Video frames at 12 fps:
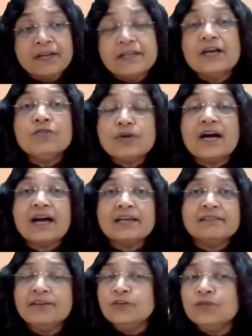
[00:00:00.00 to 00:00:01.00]
Now, I
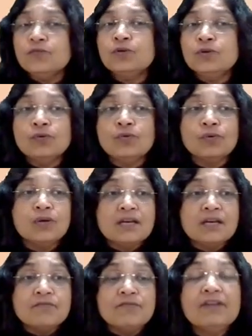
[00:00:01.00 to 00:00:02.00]
think you would know,
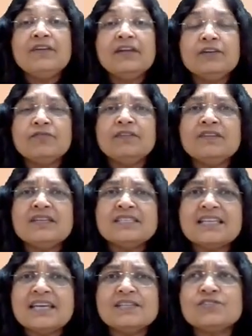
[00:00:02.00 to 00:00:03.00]
when we
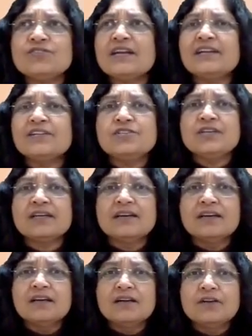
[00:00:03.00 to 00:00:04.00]
say strategic,
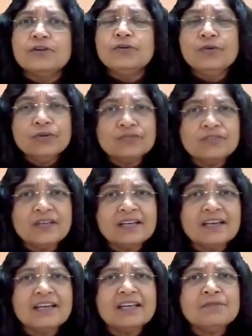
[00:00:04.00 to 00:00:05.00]
don't you
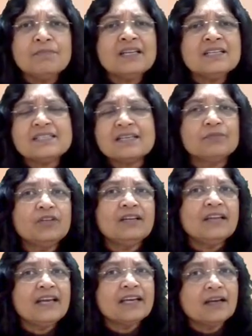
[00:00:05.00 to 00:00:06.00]
think it means something
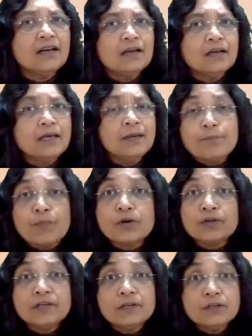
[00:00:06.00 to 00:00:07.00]
like
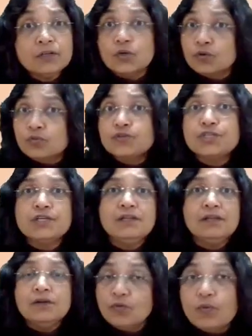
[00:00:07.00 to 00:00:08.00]
important,
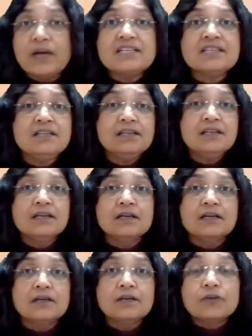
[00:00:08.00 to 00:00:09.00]
crucial, vital,
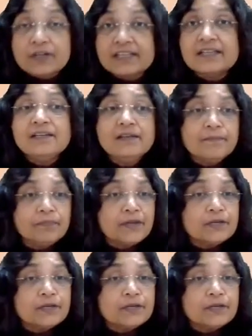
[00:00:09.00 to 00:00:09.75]
critical?